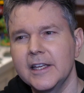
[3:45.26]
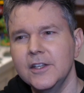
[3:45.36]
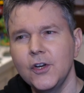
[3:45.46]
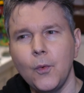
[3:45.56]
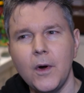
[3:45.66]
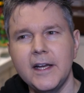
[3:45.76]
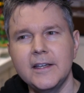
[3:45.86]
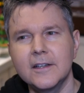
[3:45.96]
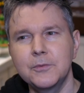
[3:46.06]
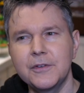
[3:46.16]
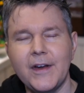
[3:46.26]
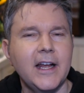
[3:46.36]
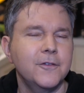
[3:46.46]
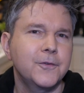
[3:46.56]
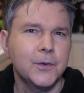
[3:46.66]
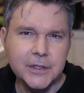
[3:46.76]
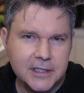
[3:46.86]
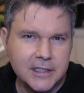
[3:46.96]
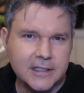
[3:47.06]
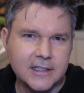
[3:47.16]
you know what, we've had it for a
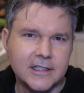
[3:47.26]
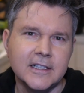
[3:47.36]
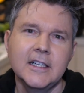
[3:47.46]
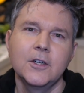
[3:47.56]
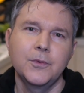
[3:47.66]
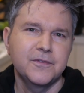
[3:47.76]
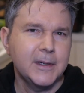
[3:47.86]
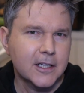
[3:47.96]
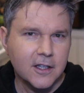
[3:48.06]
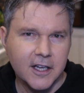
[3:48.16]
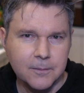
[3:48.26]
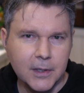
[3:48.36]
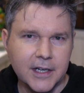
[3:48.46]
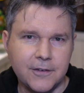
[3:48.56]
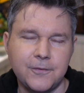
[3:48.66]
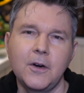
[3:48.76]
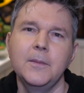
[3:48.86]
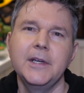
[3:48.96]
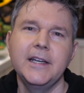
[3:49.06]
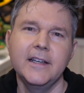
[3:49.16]
year, we've made a lot of money
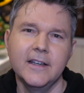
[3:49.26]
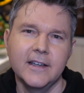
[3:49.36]
from it,